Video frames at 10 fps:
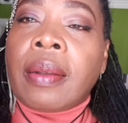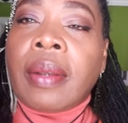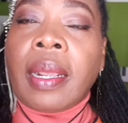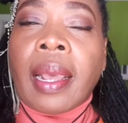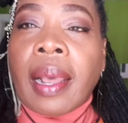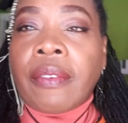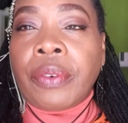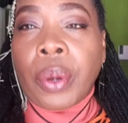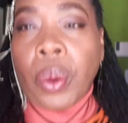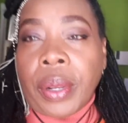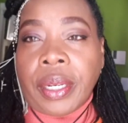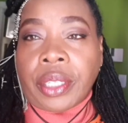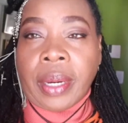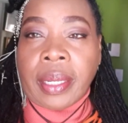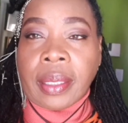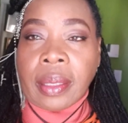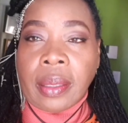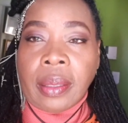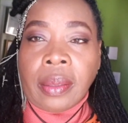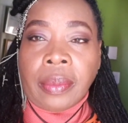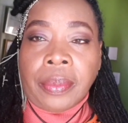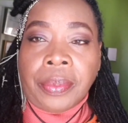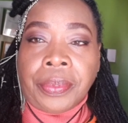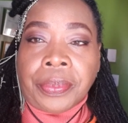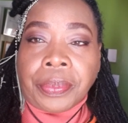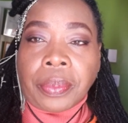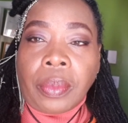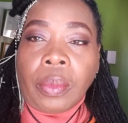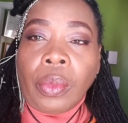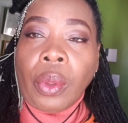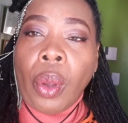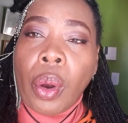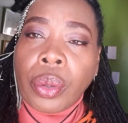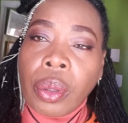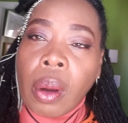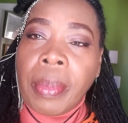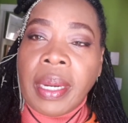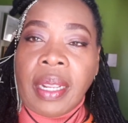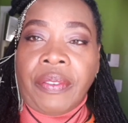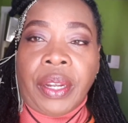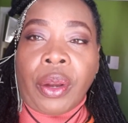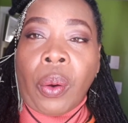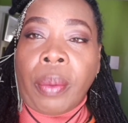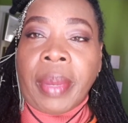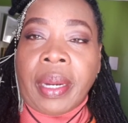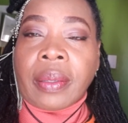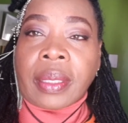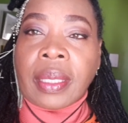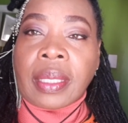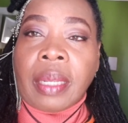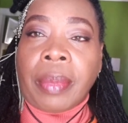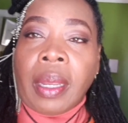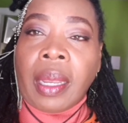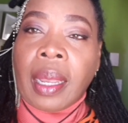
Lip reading: or anything, they will turn that around and make it be about them. Number eight,